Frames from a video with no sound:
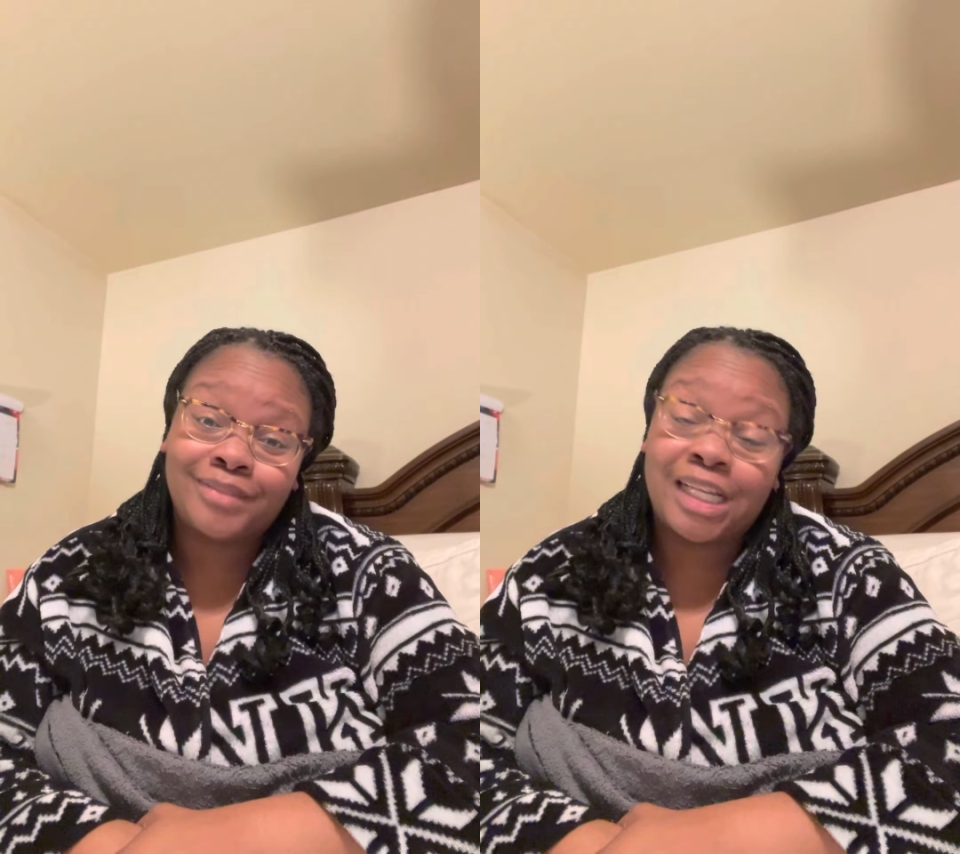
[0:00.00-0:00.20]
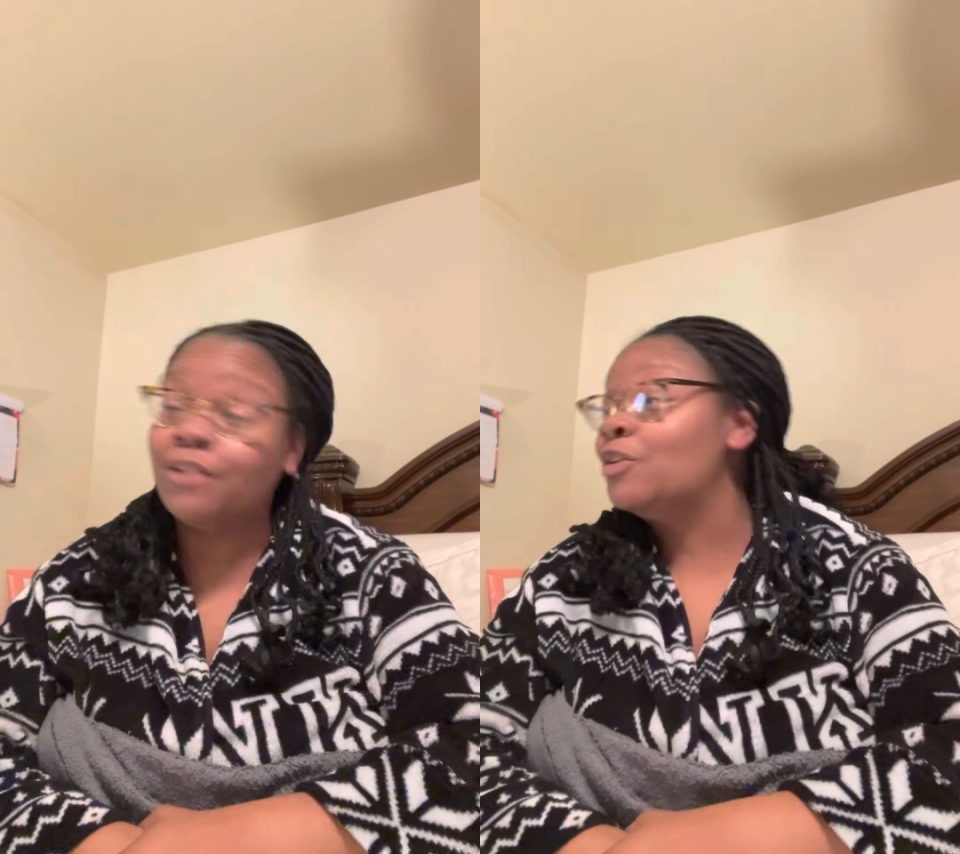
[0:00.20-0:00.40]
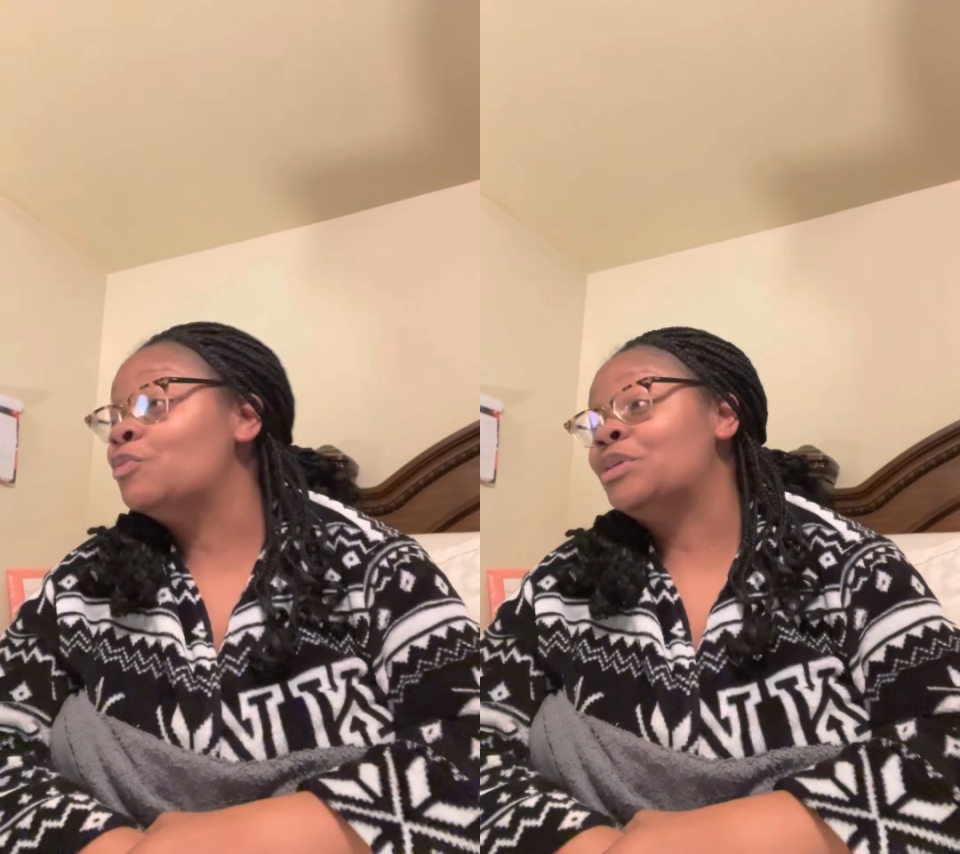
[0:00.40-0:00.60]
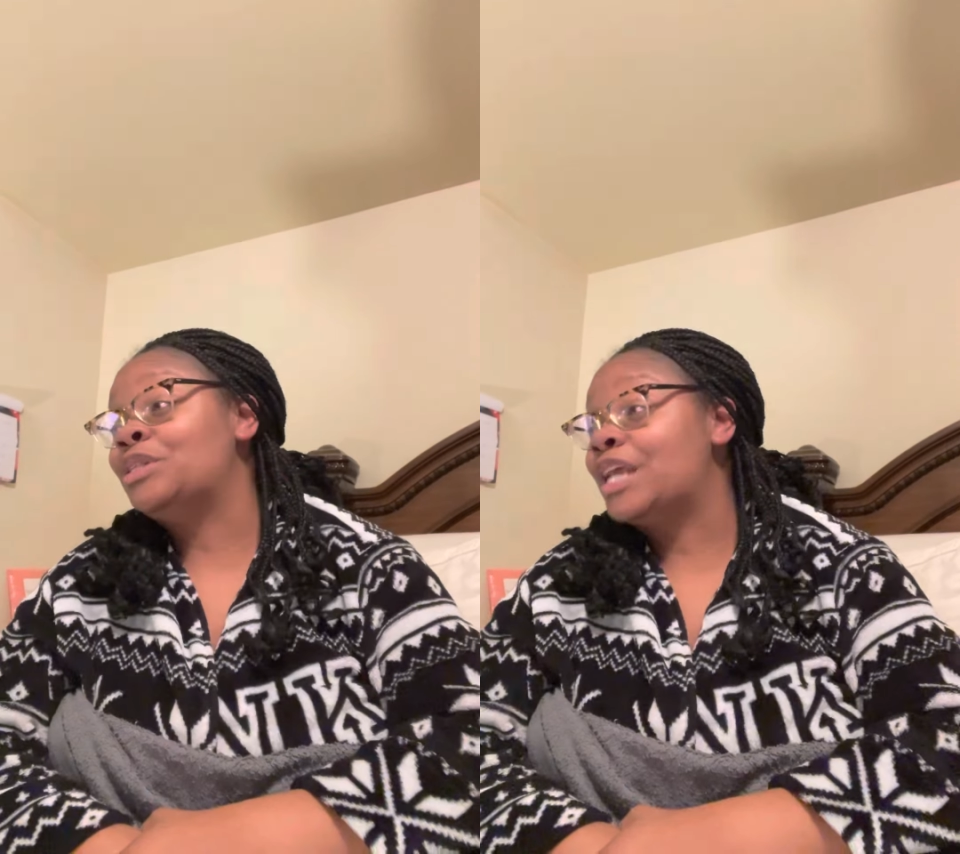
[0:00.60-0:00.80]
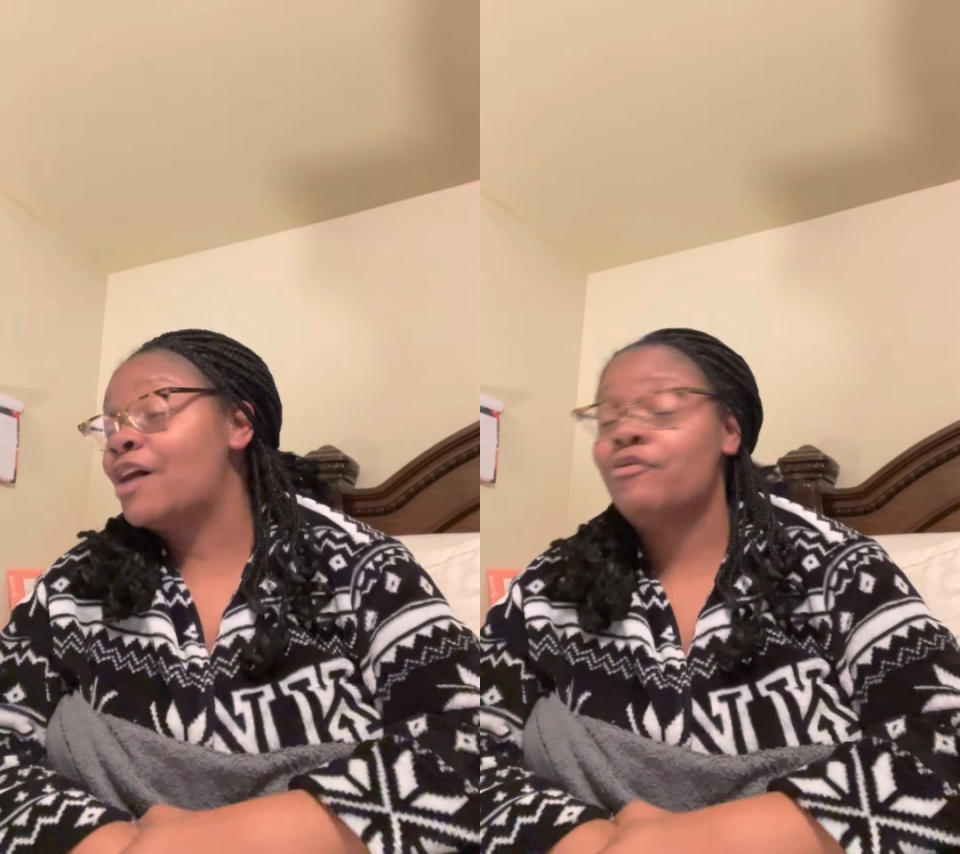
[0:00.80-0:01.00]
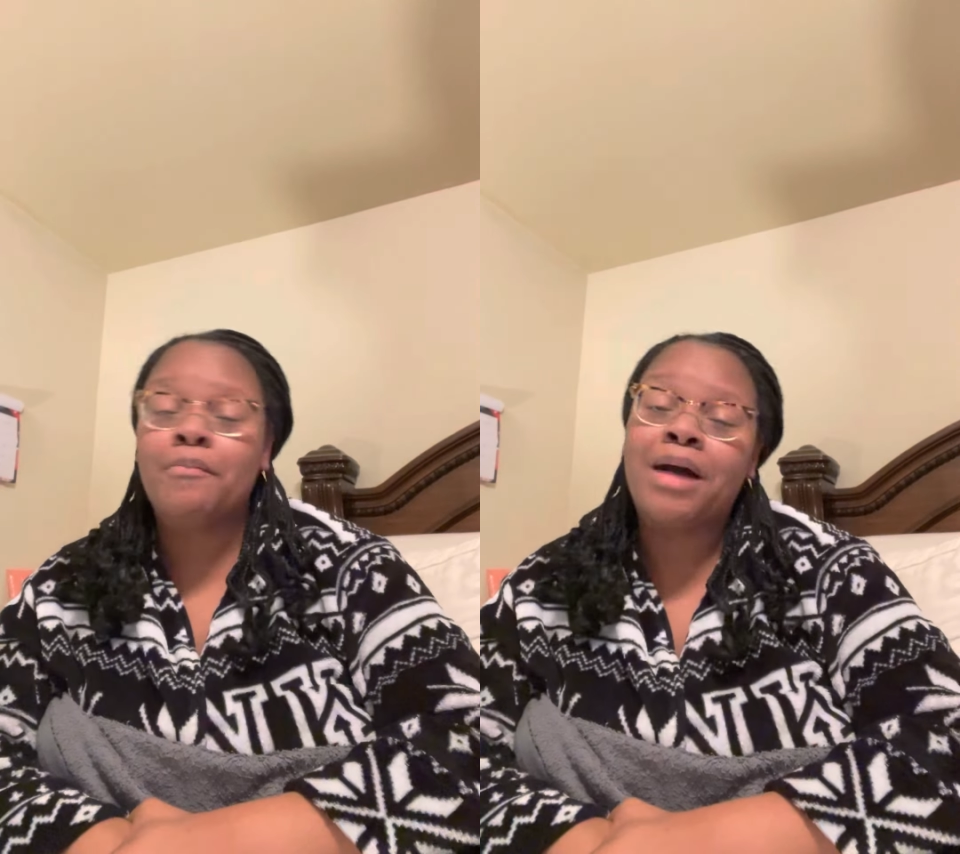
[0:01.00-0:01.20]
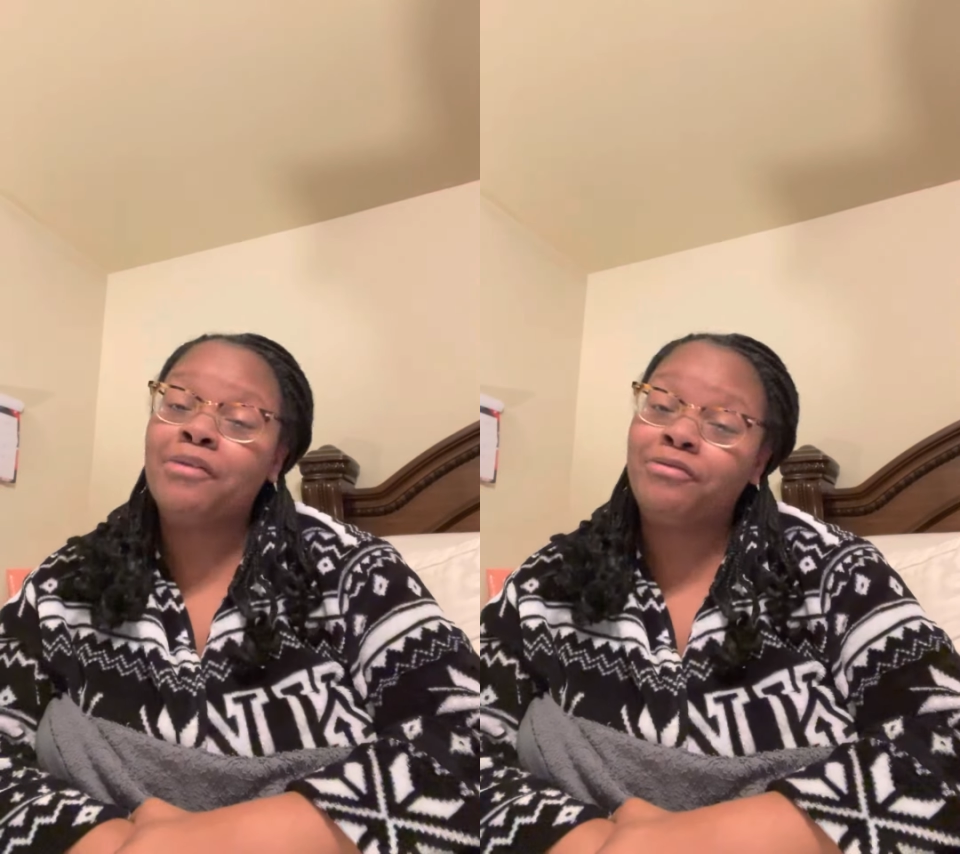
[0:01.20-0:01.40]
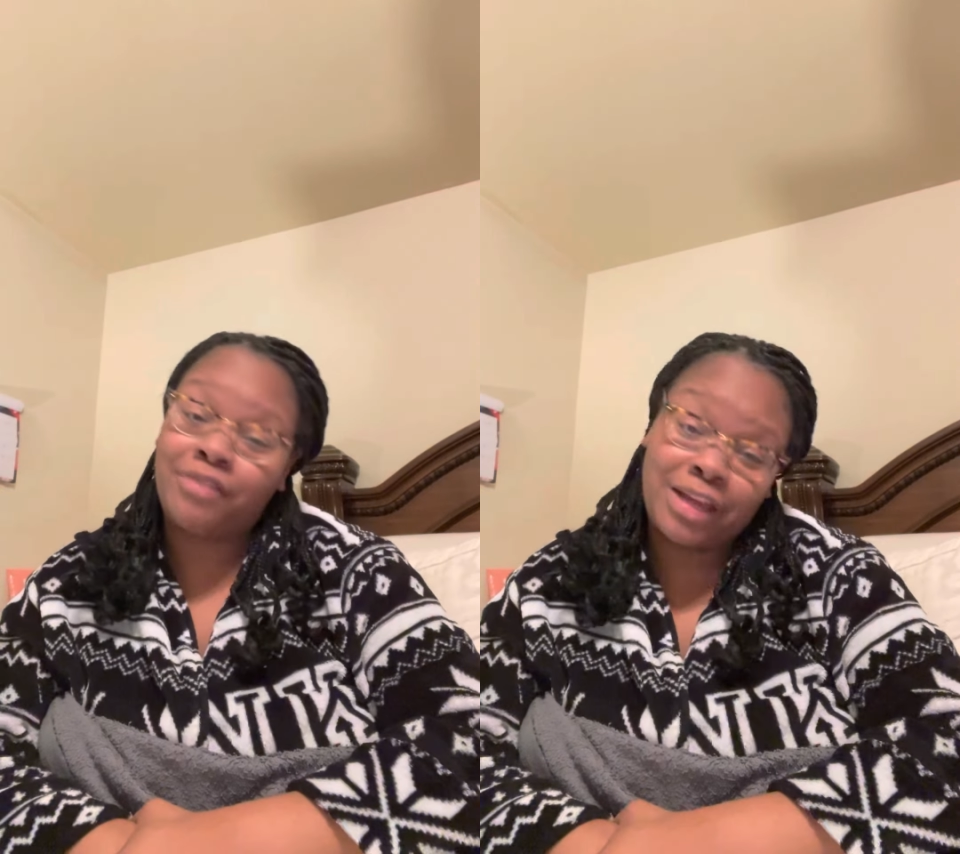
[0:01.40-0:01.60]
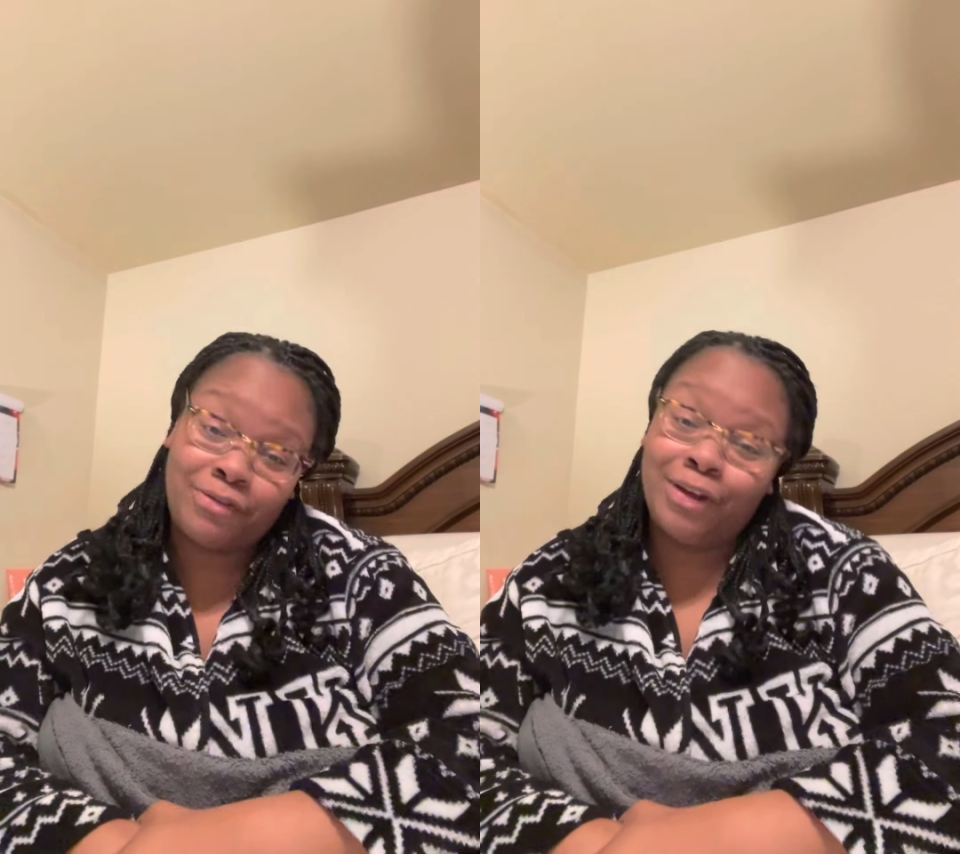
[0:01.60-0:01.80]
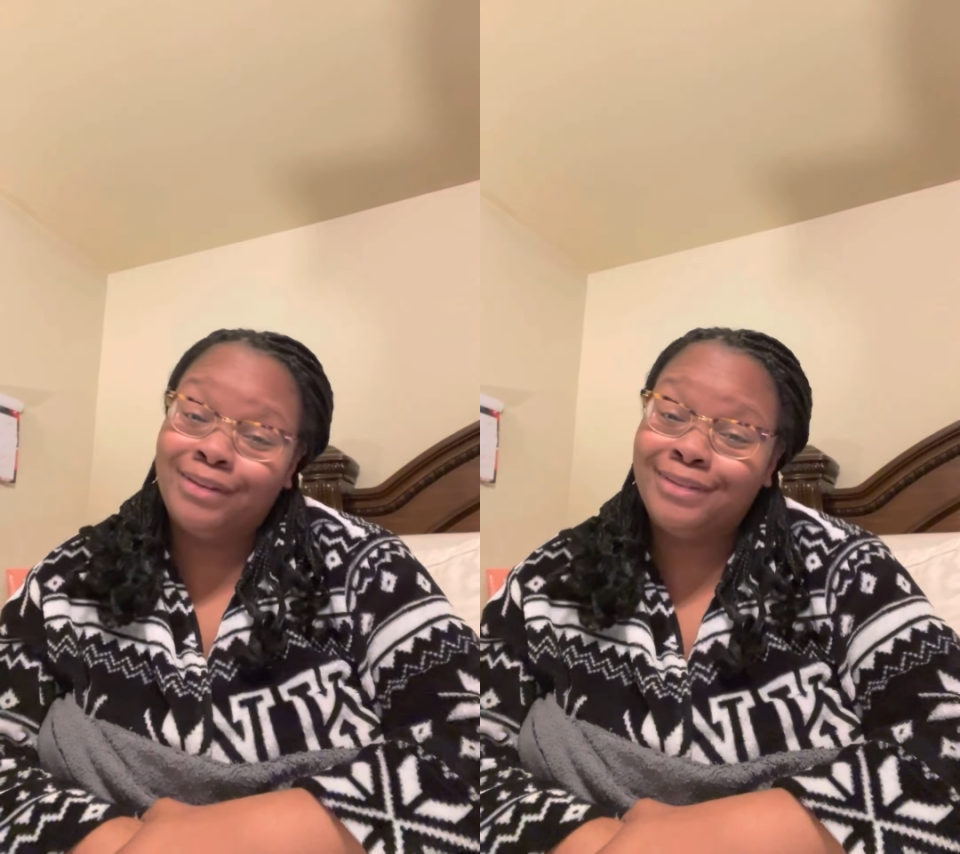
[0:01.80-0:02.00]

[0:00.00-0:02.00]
If it was not for my faith